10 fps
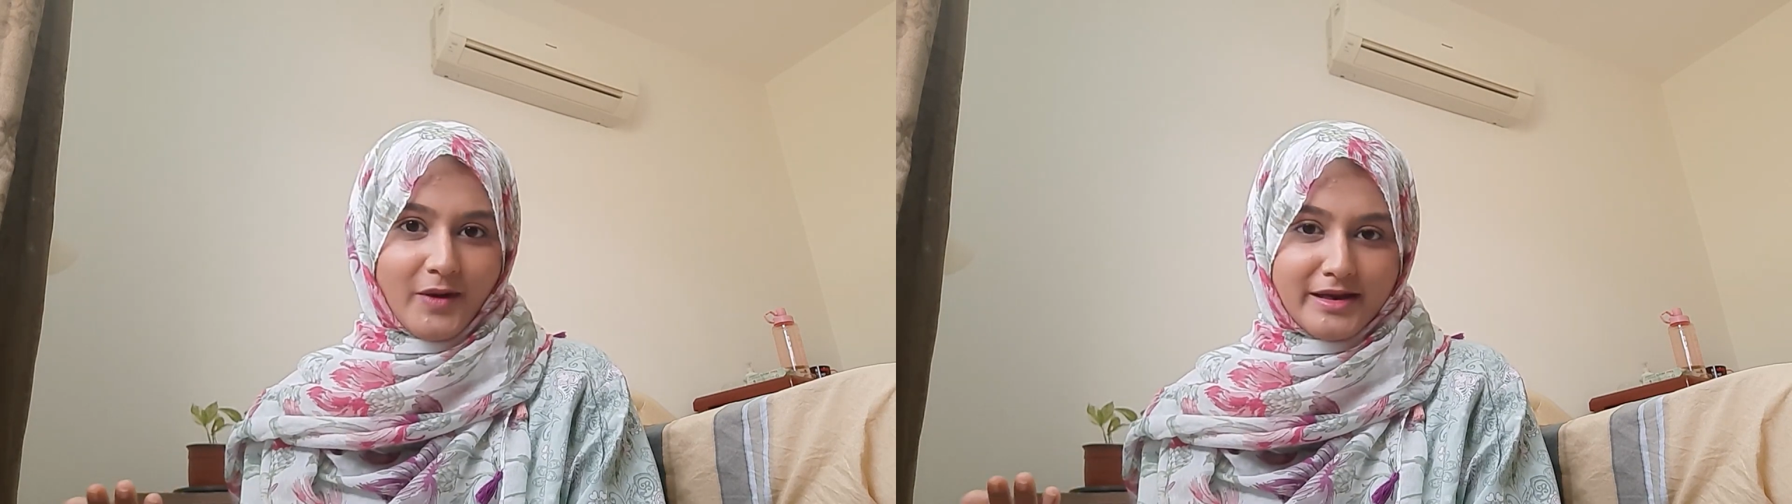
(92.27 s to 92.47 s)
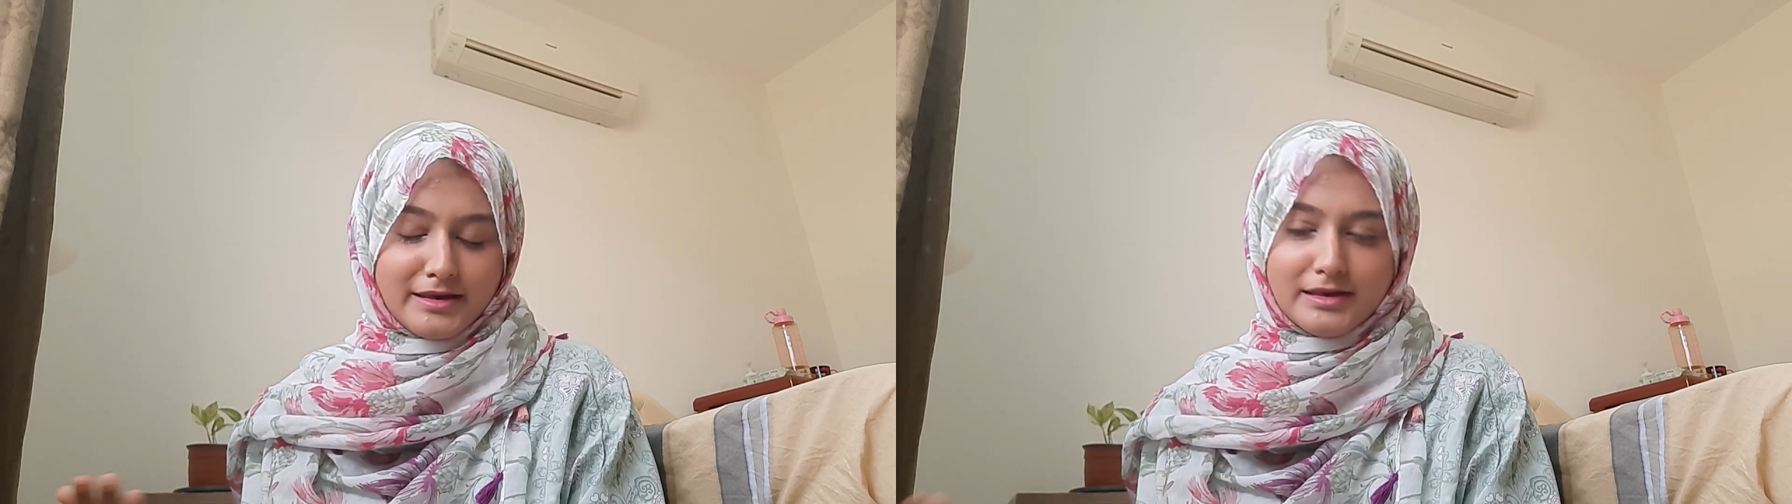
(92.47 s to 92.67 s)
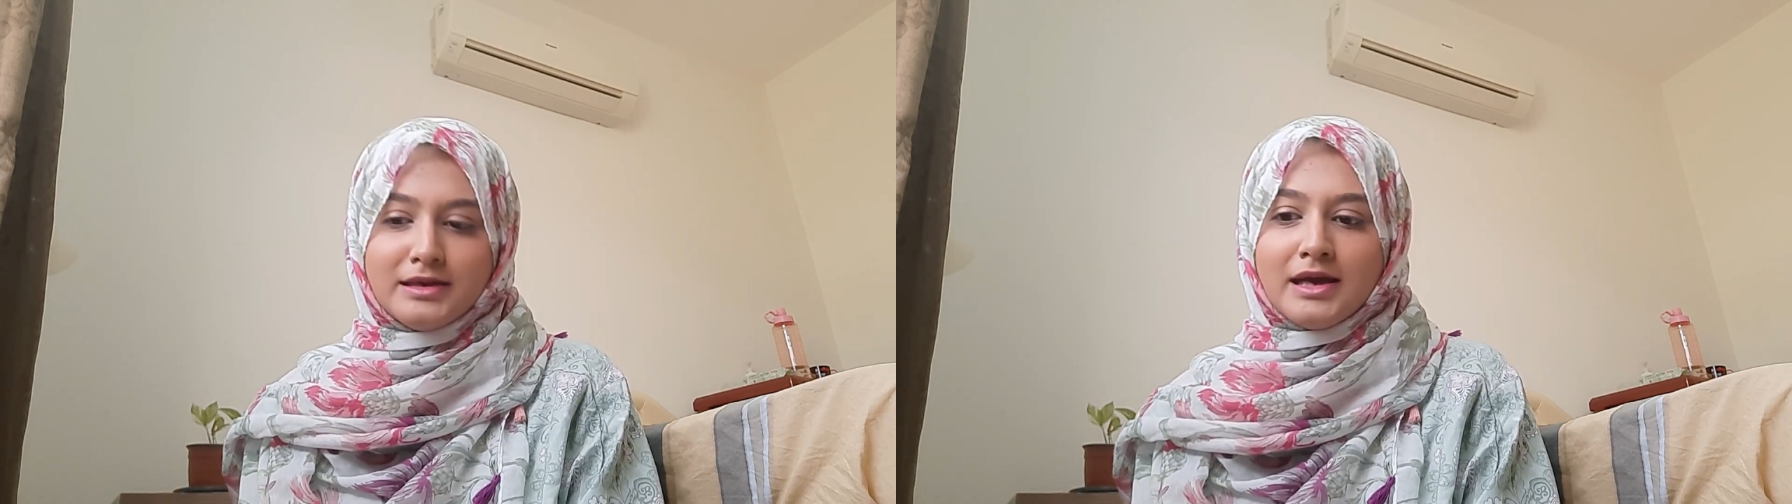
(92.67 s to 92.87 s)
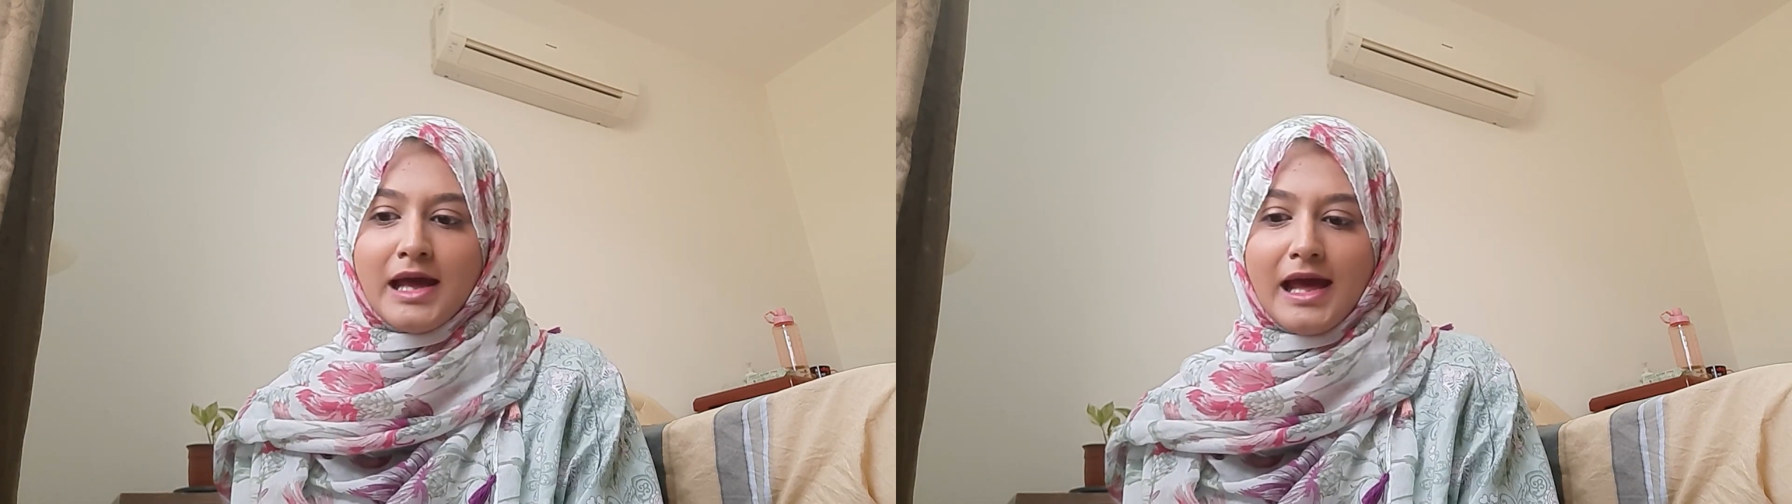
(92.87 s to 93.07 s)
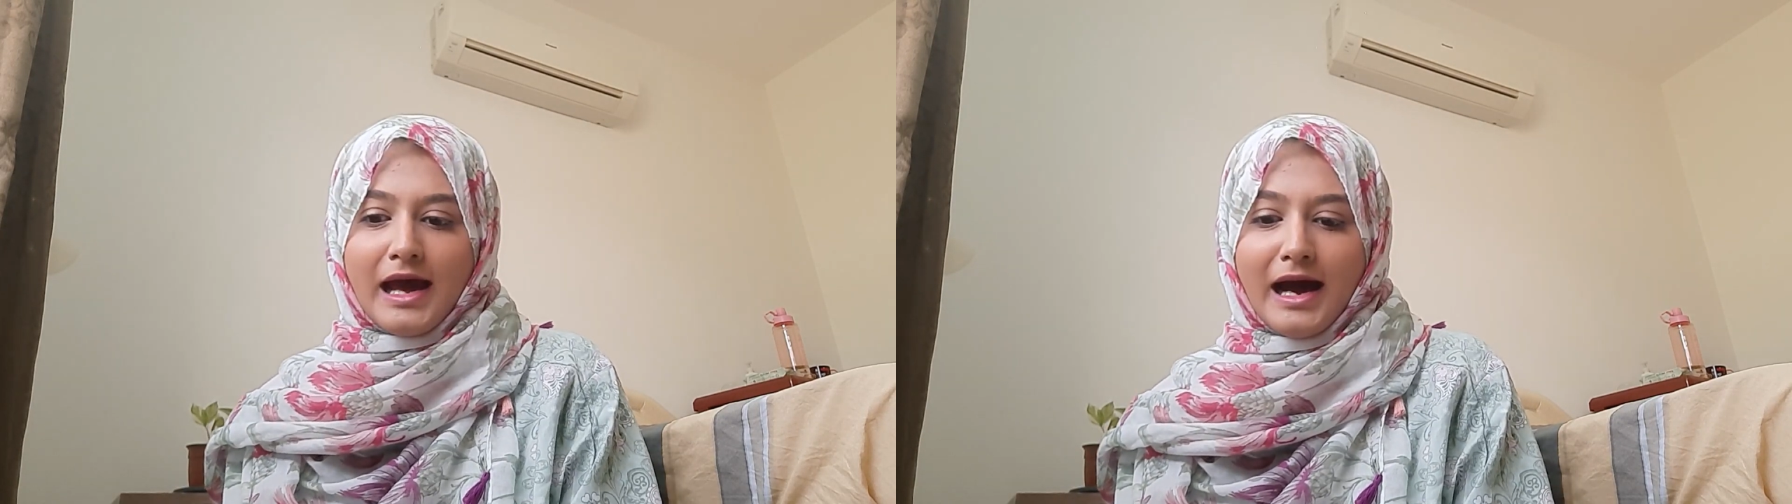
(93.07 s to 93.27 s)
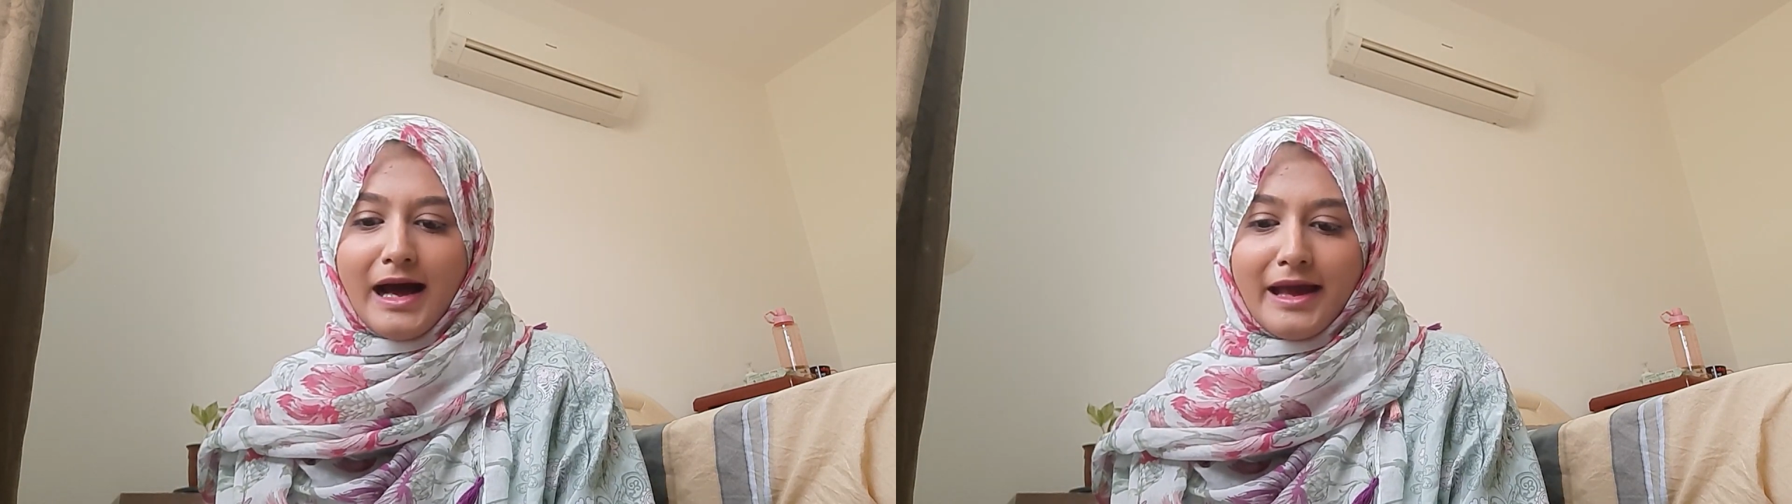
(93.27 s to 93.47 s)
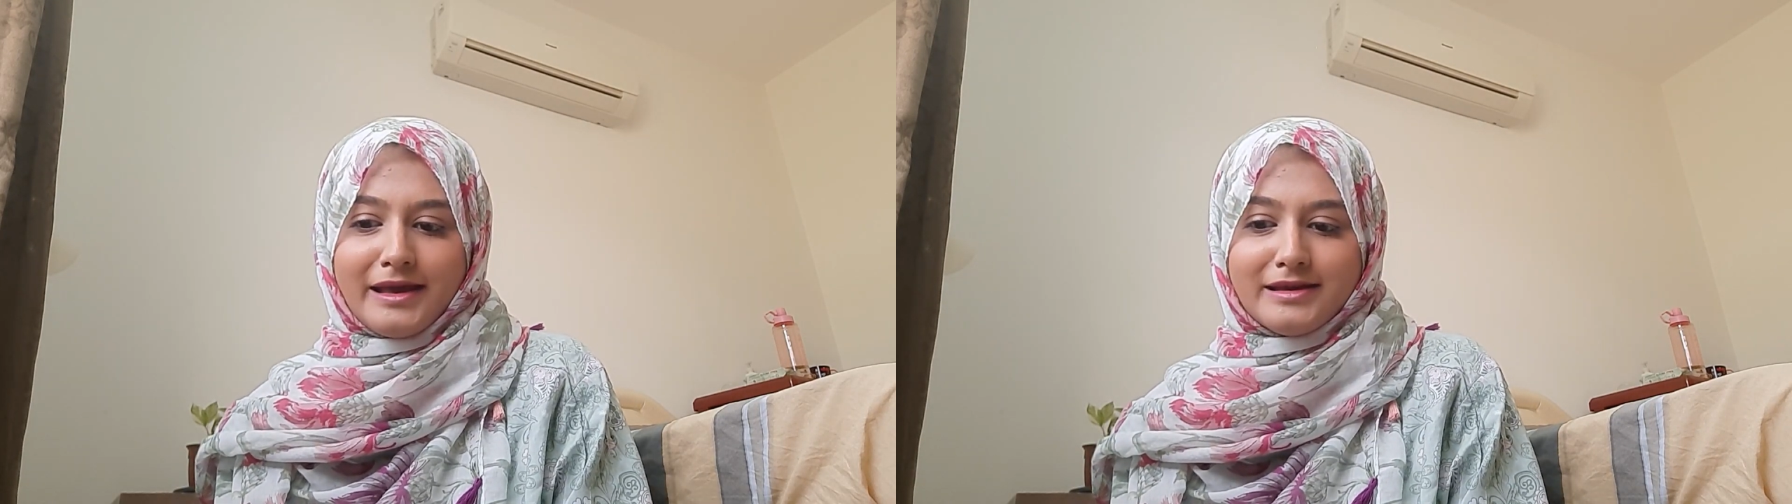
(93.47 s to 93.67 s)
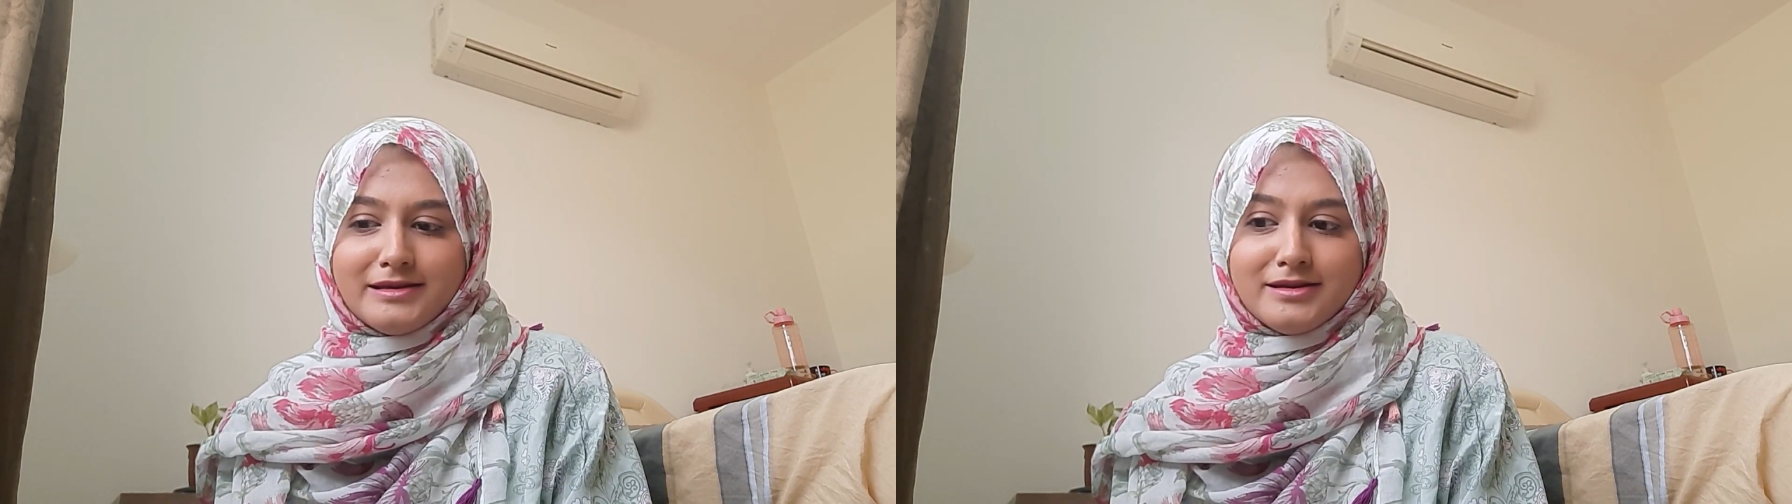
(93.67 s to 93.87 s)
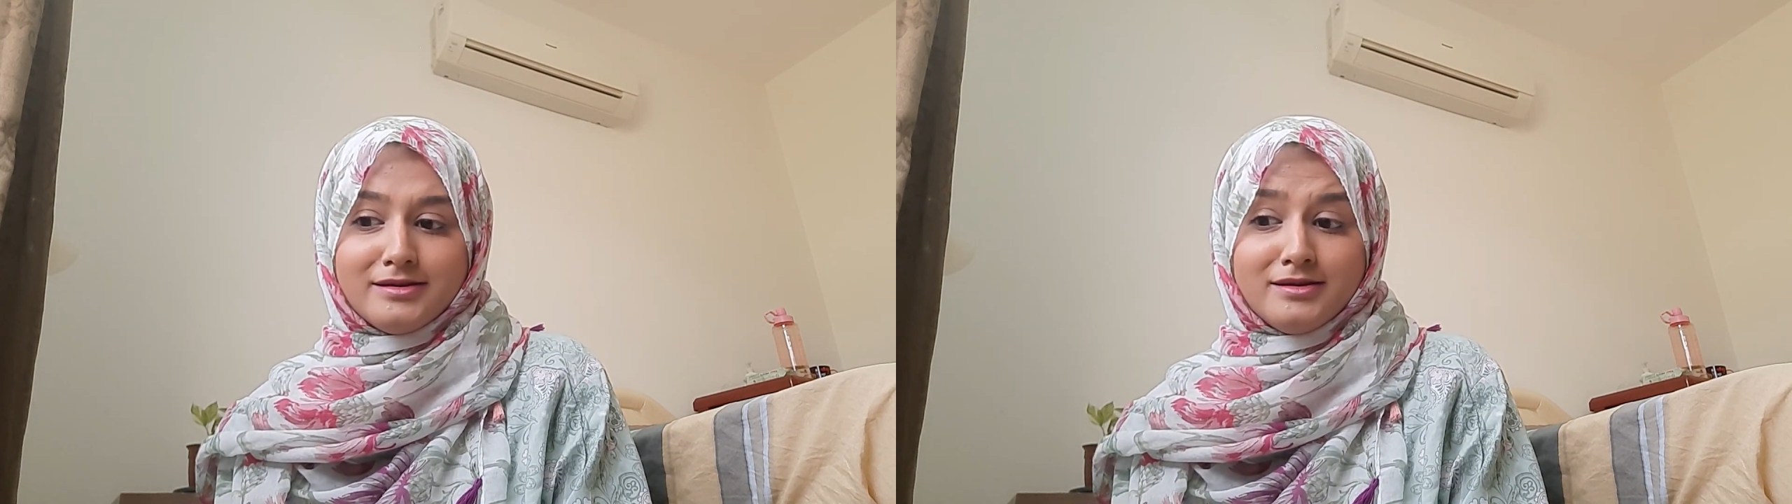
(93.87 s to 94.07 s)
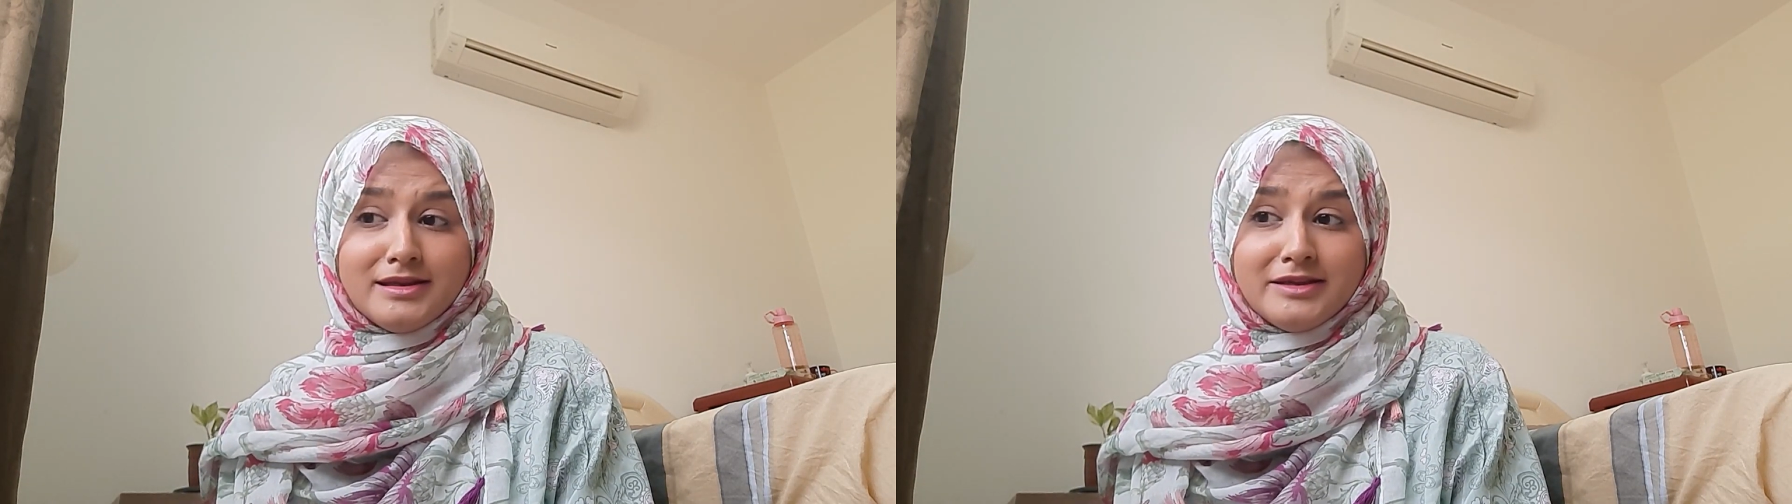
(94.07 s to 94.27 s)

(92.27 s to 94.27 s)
I didn't